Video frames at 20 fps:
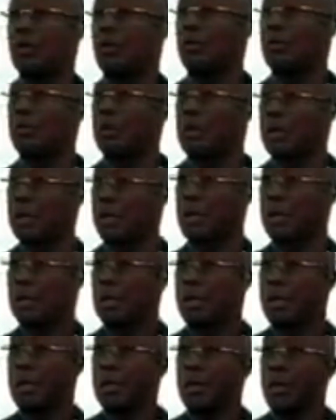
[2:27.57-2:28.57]
COVID over,
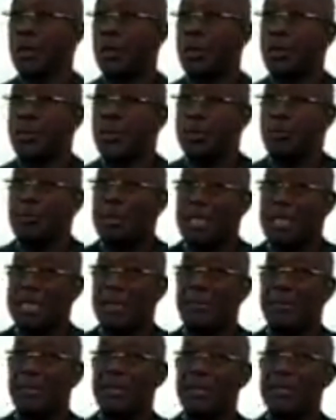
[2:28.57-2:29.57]
we would
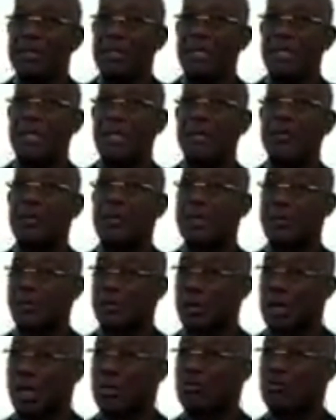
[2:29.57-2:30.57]
be able to say that
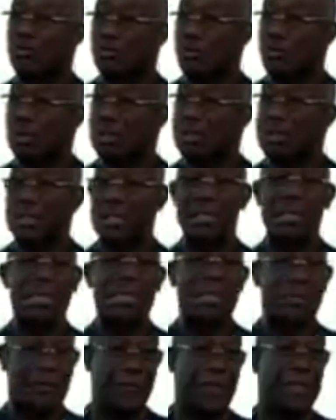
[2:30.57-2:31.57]
we have gone through a
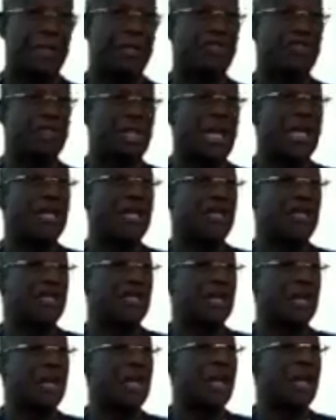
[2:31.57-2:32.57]
significant
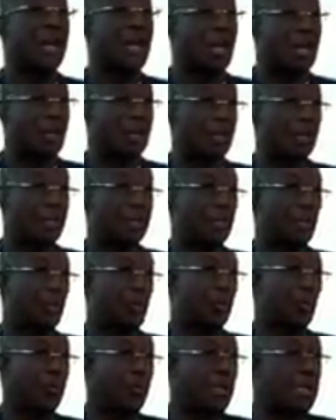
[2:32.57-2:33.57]
challenge
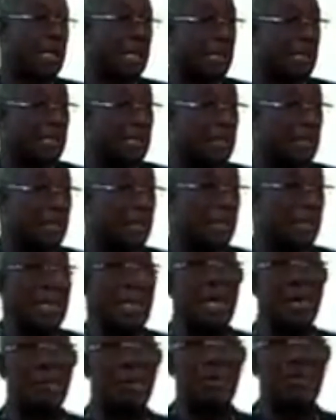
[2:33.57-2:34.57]
of the COVID
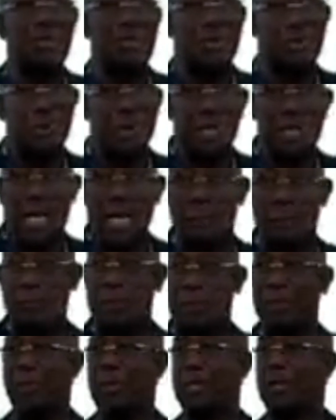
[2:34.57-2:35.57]
19. But during
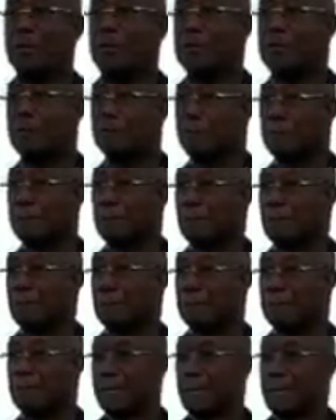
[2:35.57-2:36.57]
that period,
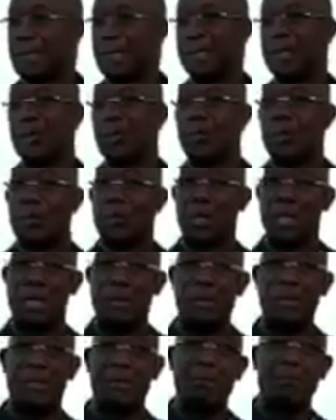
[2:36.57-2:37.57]

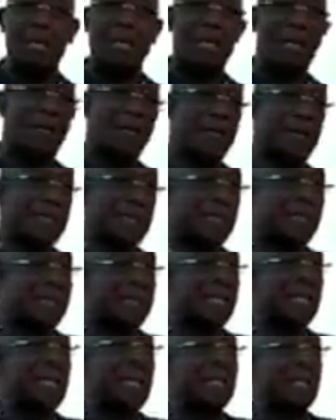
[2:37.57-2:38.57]
we were able to build a
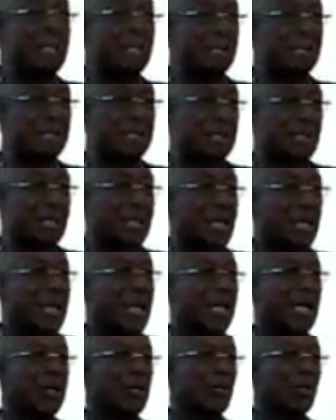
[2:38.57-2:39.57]
facility like
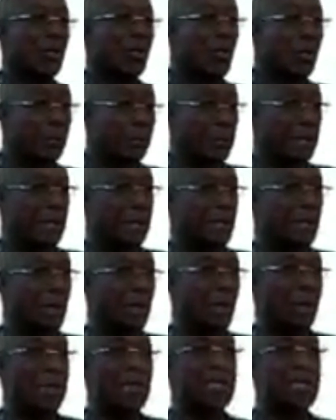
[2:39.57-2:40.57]
this and open
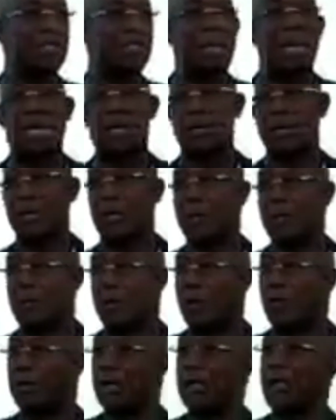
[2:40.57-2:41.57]
it now as part
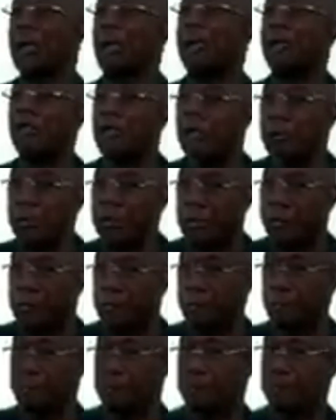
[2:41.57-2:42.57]
of our
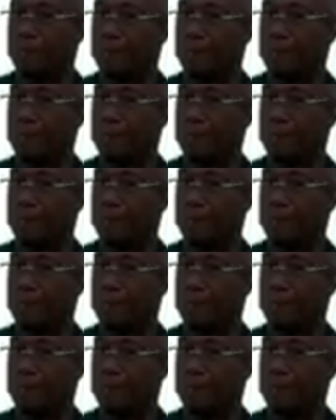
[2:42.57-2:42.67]
recovery.